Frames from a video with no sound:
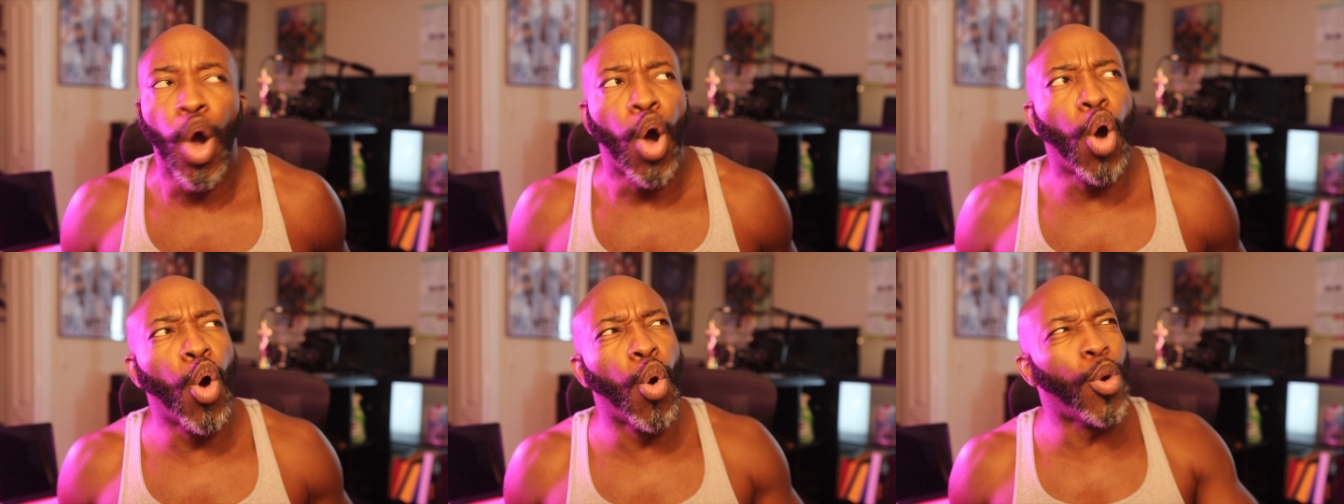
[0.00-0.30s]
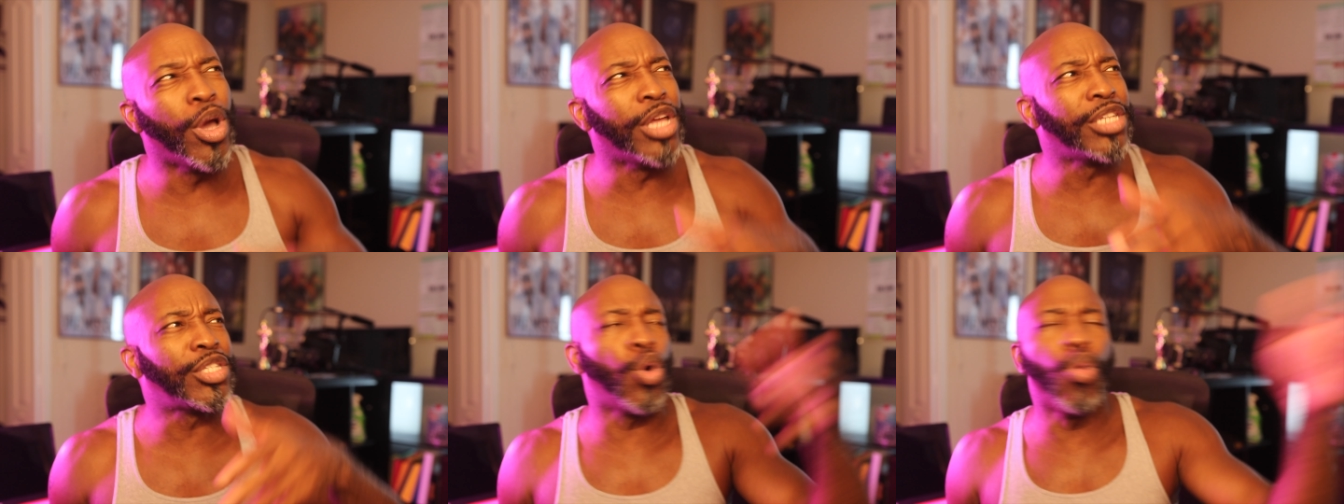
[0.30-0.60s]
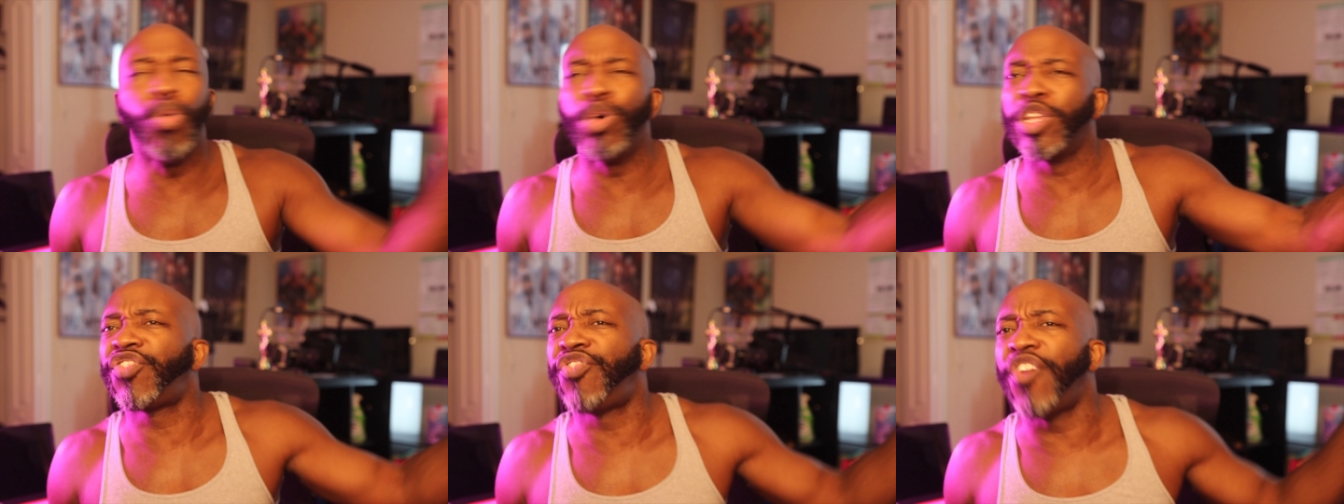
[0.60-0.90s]
who
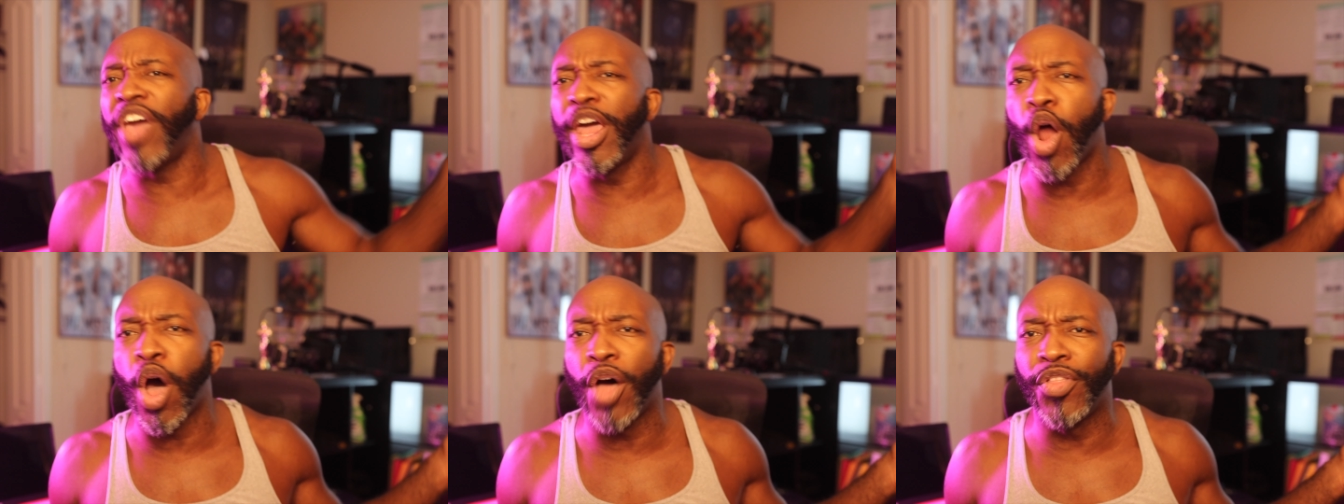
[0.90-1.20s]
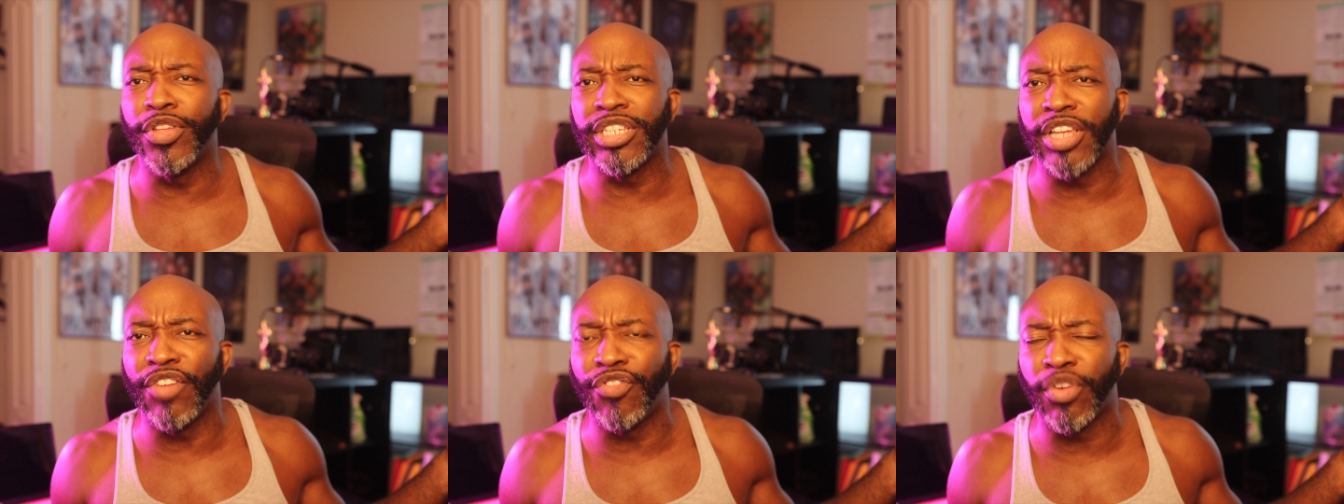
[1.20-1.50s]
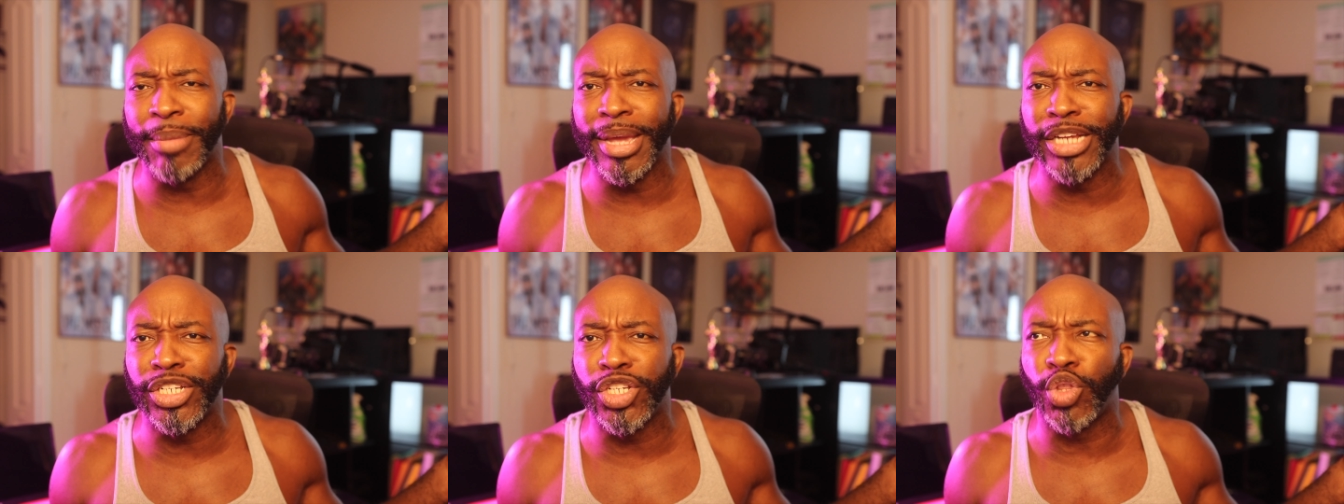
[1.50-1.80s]
is fed all this
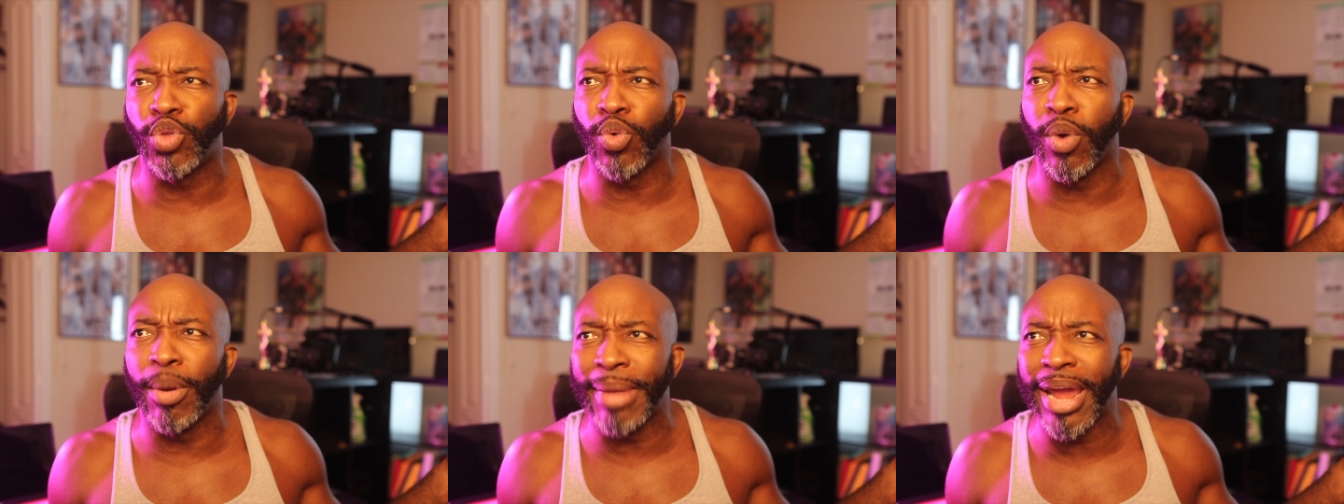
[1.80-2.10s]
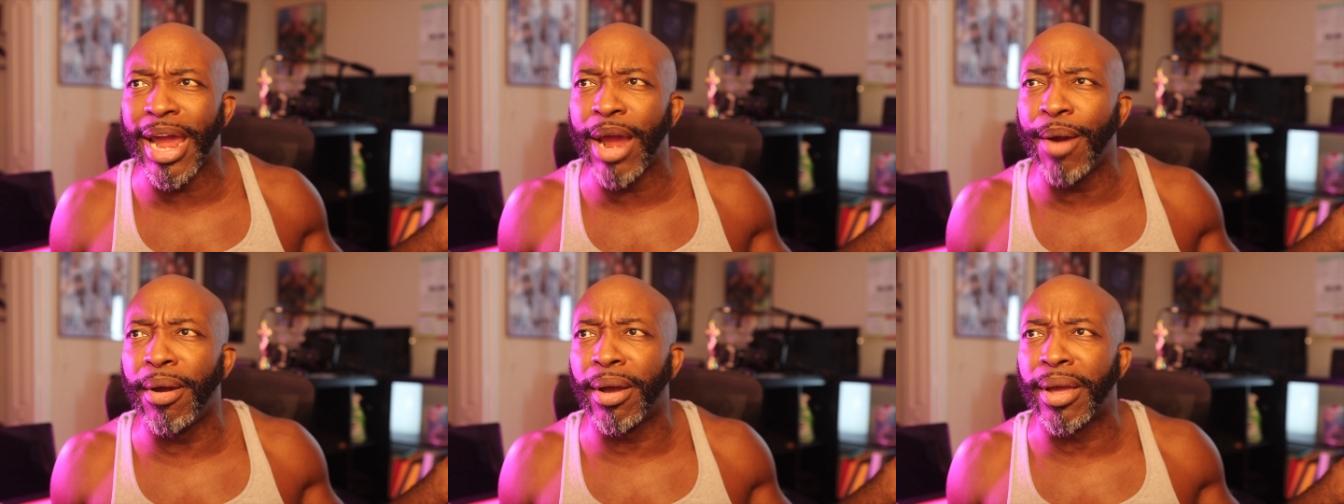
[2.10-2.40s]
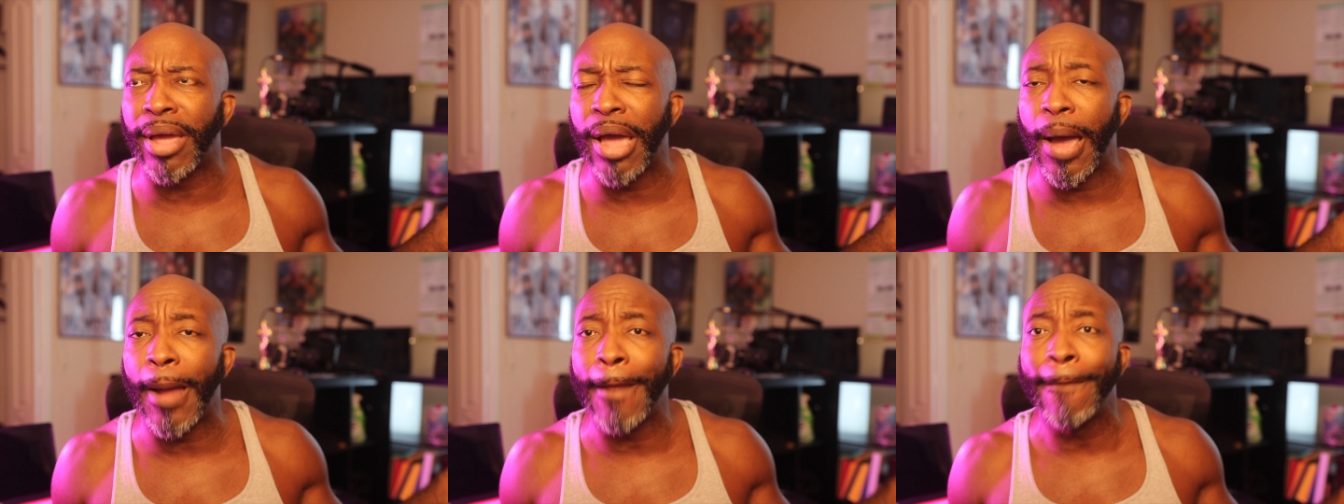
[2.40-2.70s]
information through
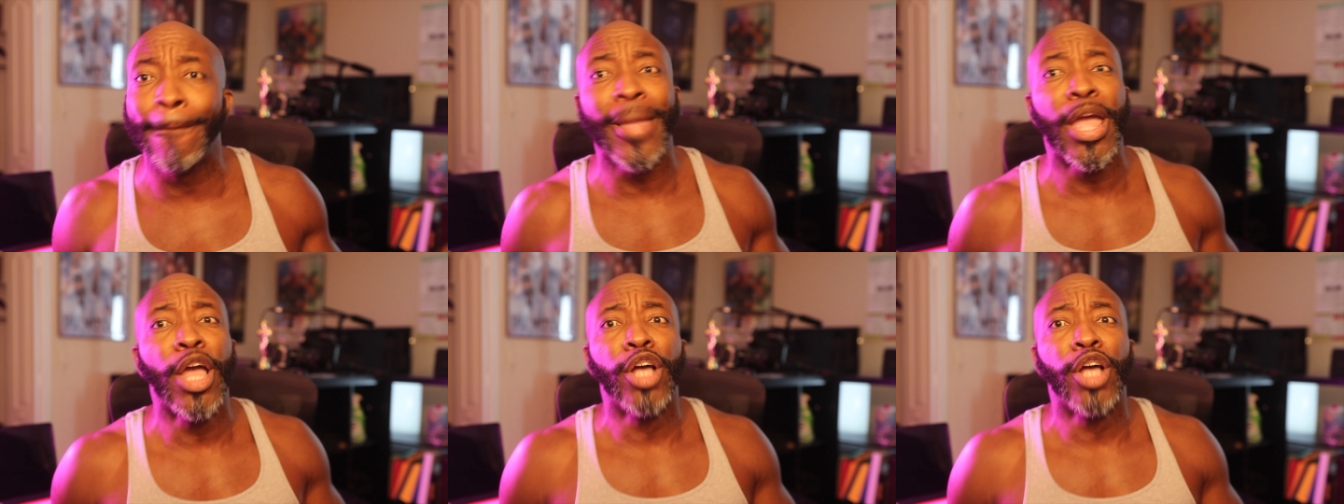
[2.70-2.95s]
America.